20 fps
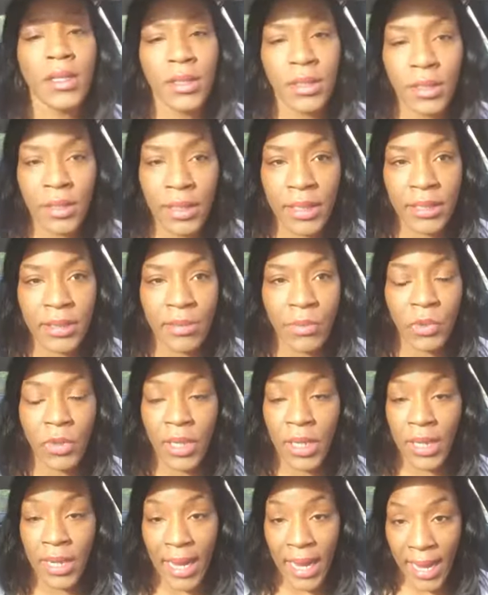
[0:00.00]
this
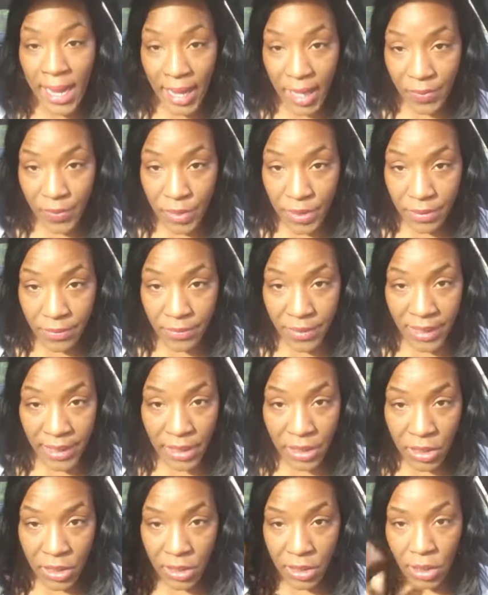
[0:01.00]
morning, I have to
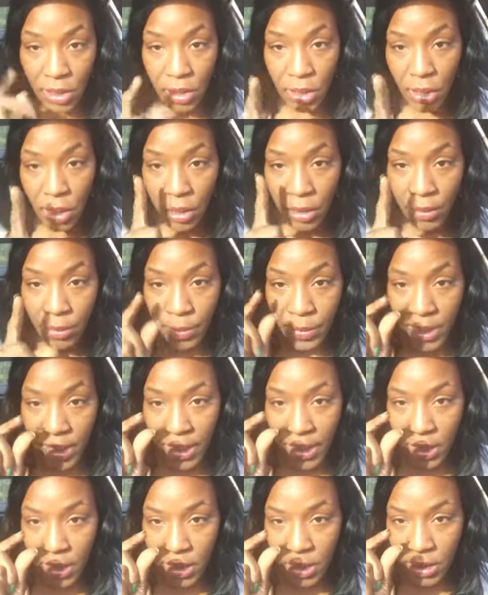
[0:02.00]
vent just a little
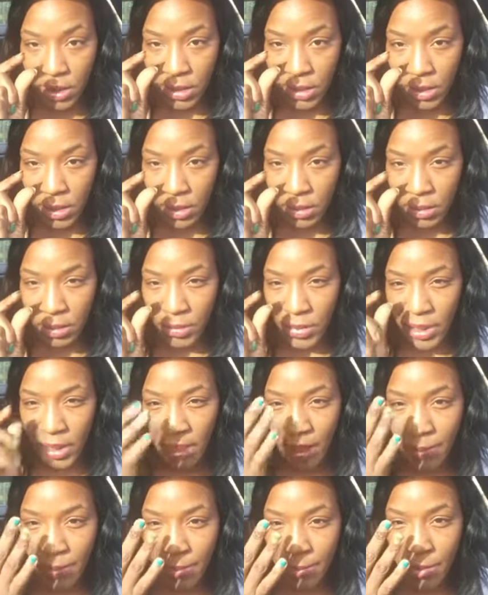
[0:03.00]
bit. Just a little bit.
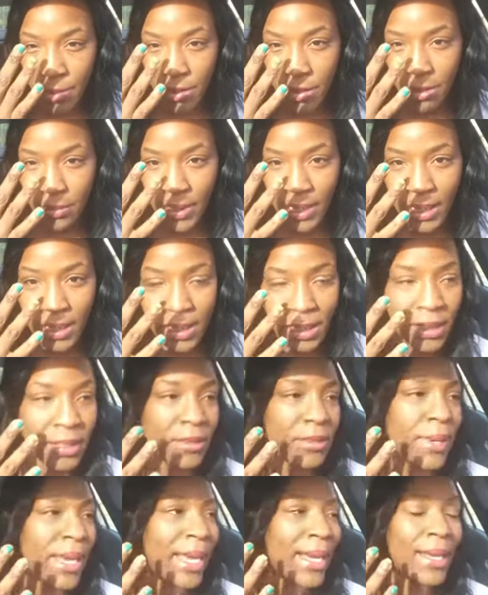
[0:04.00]
Yep, I'm still rocking
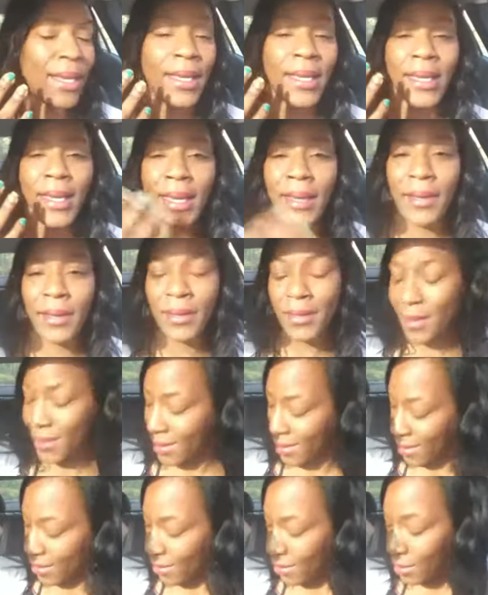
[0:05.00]
these raggedy
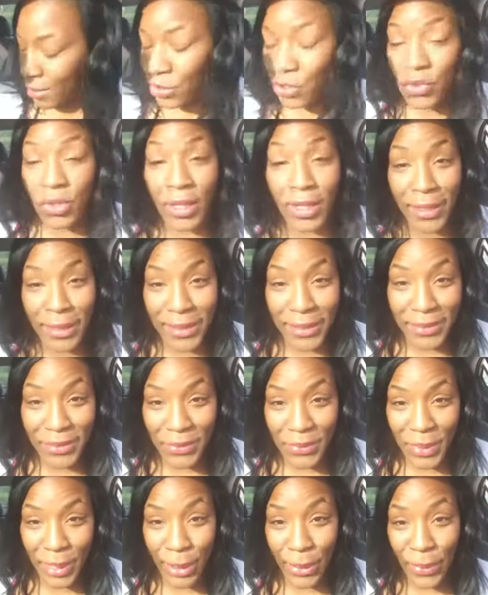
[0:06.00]
nails. The struggle
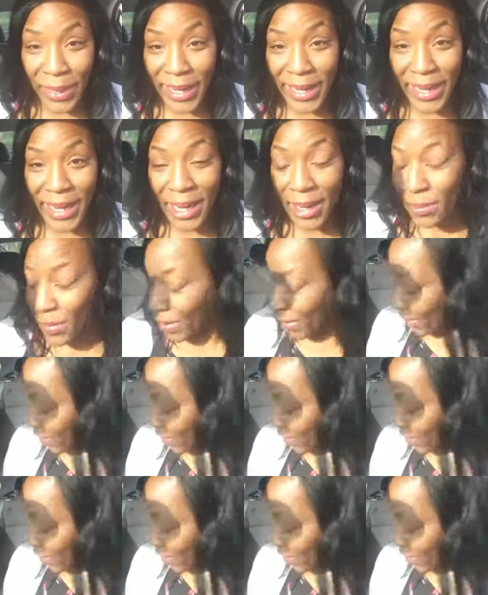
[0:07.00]
is real right now, but